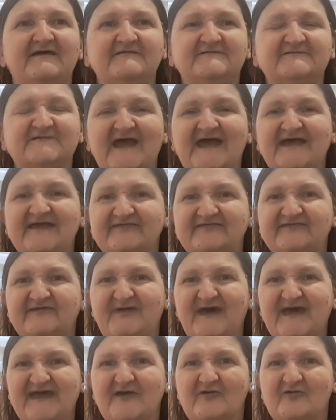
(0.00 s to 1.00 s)
trying to
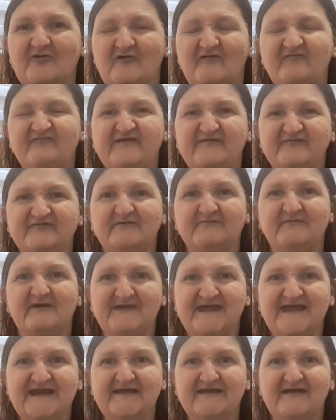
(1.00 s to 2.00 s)
buy a coffee from
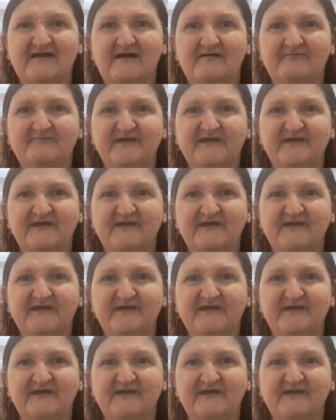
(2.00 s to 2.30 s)
America,